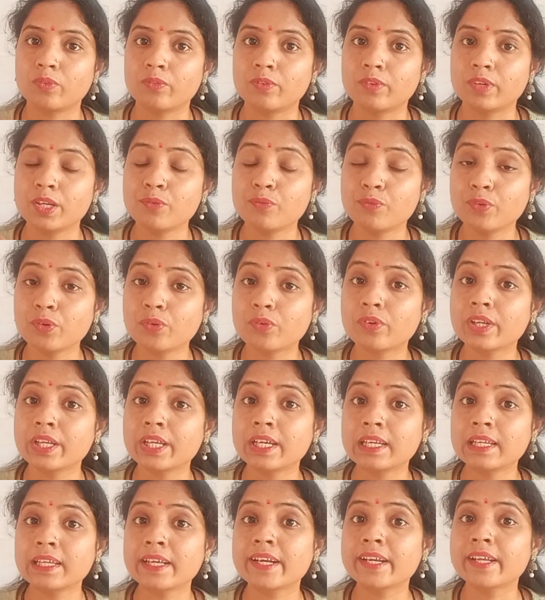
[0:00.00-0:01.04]
if you
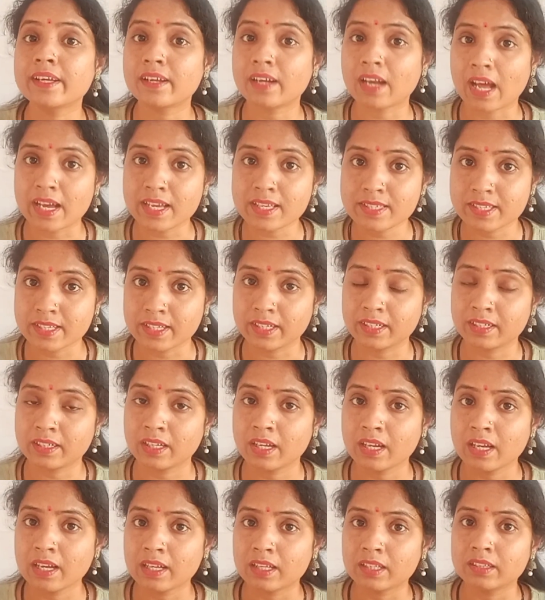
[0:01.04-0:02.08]
really realize it,
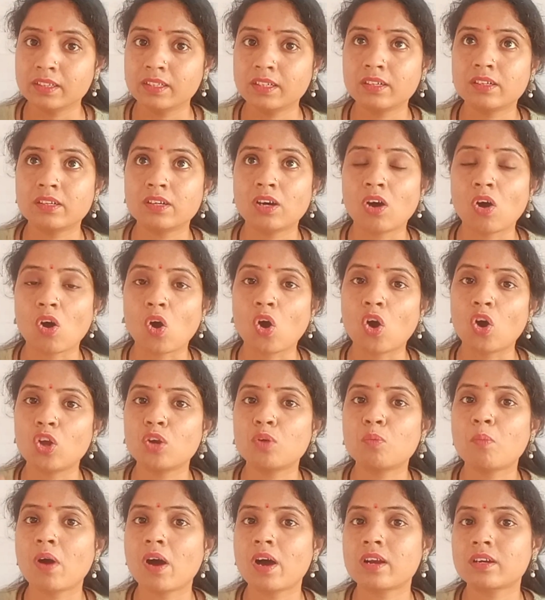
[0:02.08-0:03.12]
the
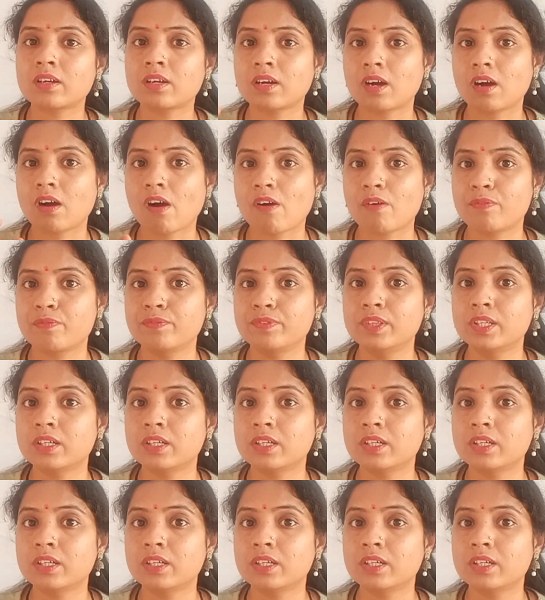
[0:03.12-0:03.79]
hallmark of